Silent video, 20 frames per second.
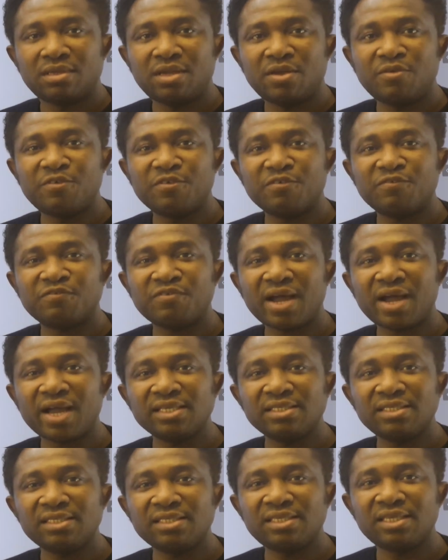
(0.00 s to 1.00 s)
If you
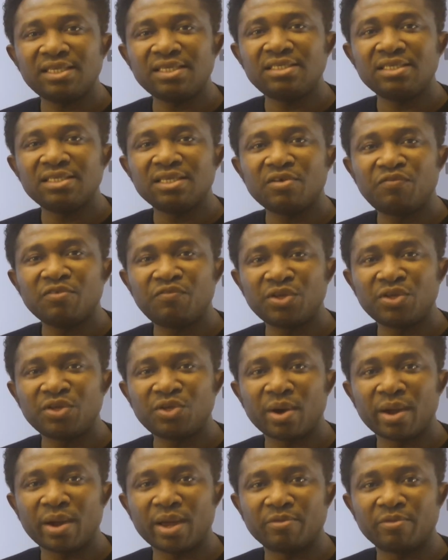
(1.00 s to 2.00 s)
find this
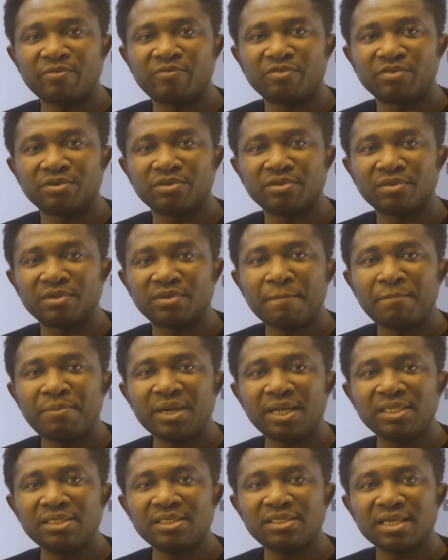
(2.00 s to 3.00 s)
video helpful,
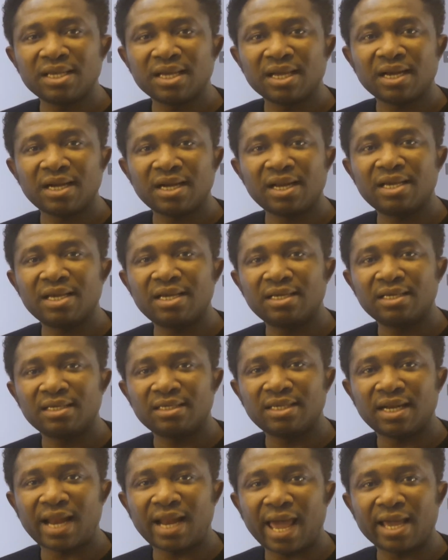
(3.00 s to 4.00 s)
please click
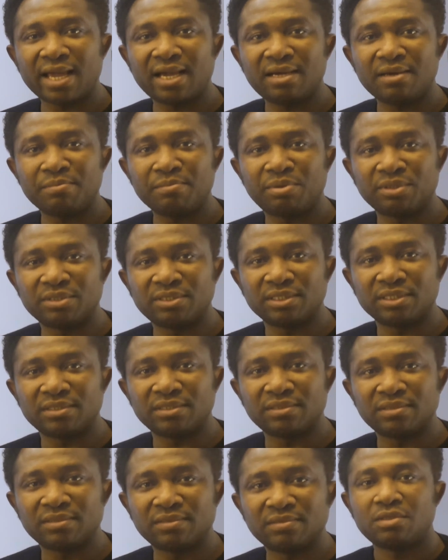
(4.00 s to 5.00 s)
the like
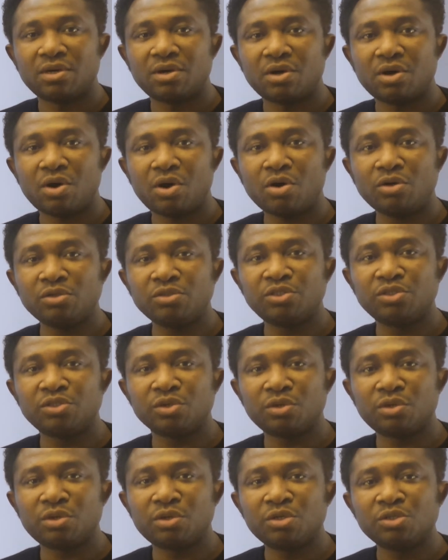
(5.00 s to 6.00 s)
button.
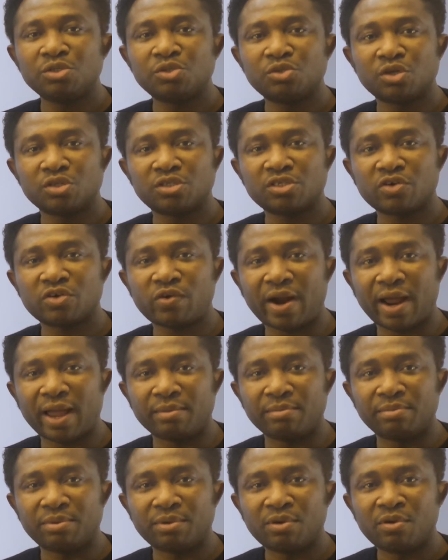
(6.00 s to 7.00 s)
Also,
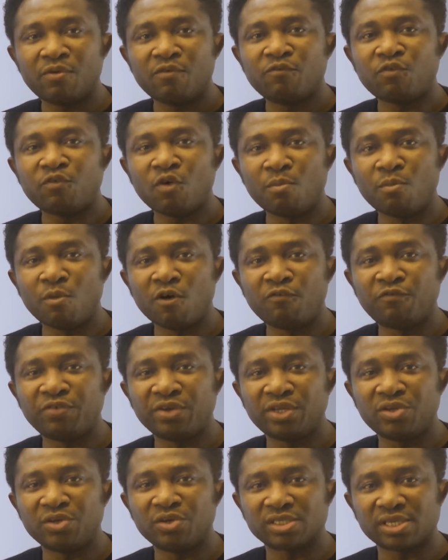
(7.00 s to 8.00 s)
subscribe for more
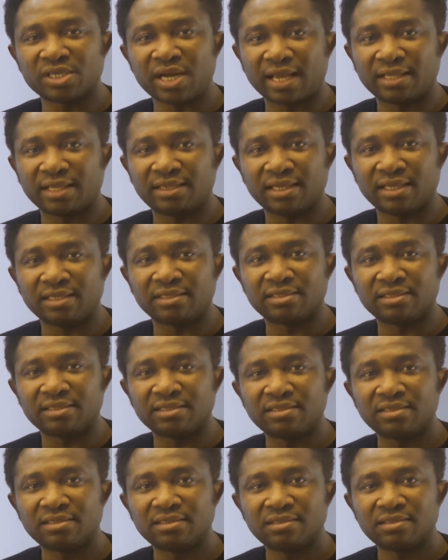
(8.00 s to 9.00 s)
videos like
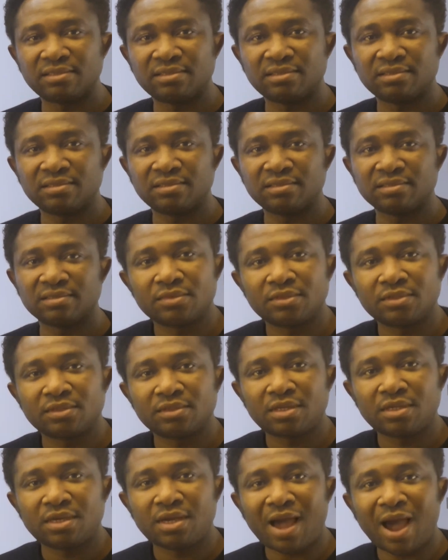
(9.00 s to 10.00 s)
this.
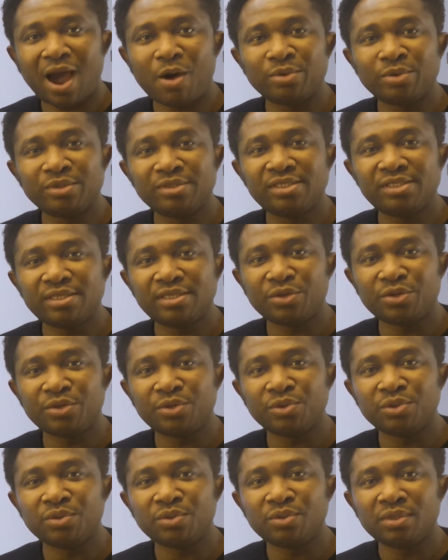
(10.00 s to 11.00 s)
I will see
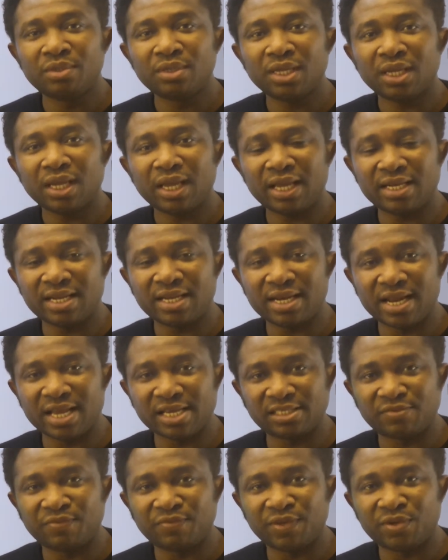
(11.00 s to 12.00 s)
you in the
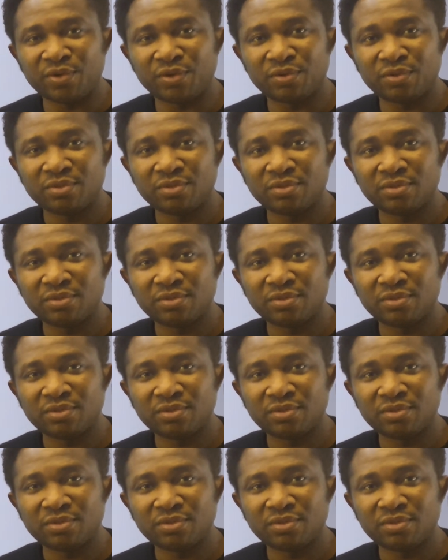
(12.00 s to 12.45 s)
next video.